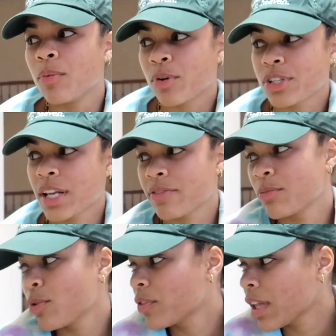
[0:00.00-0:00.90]
We're just gonna have to
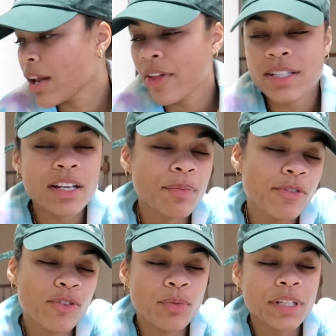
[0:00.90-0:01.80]
move a lot of that stuff
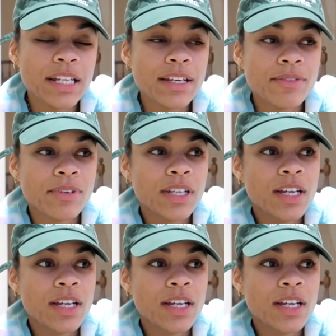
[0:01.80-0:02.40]
before we leave,